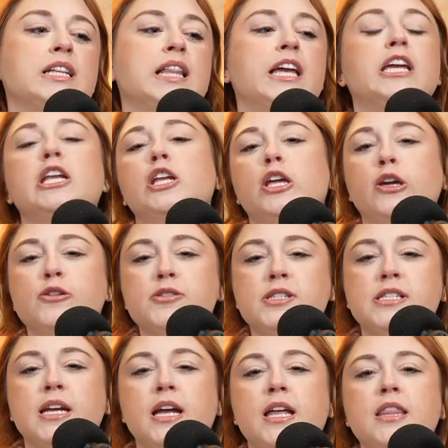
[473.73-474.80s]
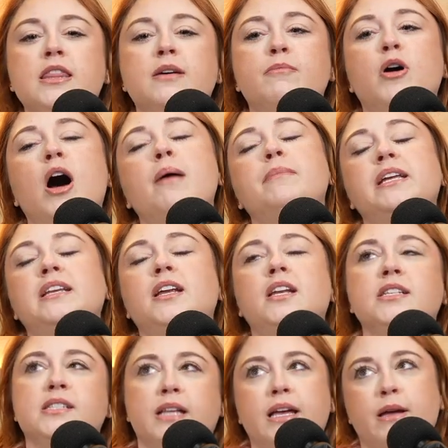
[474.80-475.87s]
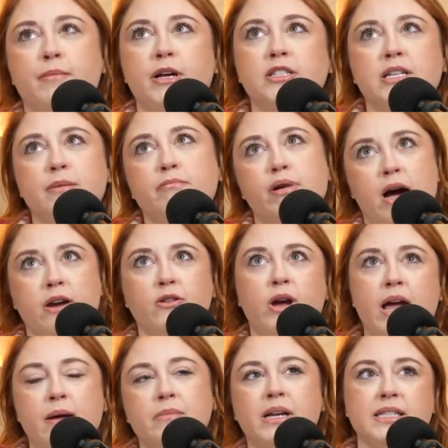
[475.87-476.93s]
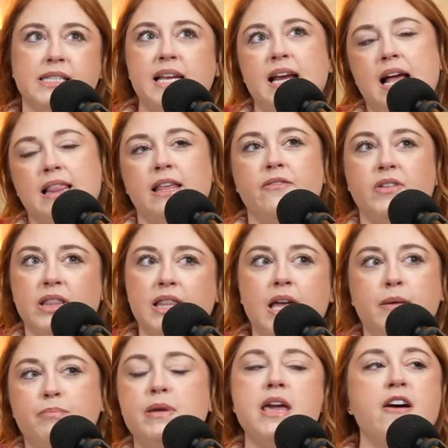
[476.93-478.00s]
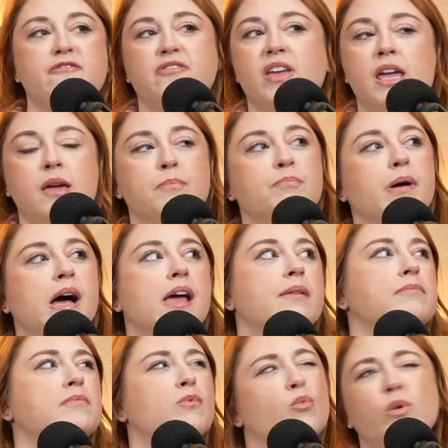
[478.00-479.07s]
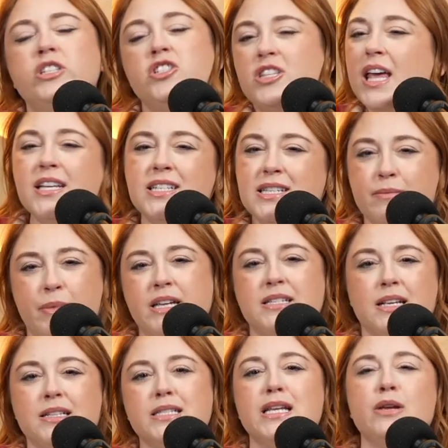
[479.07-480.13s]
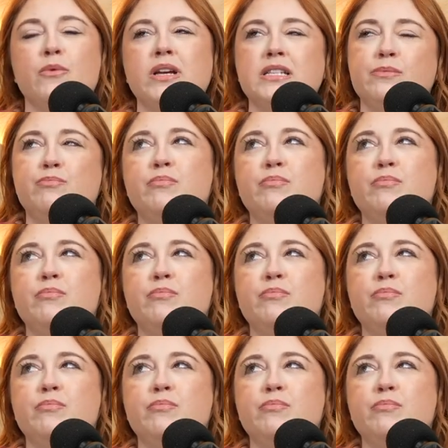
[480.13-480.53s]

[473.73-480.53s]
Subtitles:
Like in Houston, it is like a melting pot. Okay, I'm not saying I live in like BFE, but which that doesn't make sense anyways.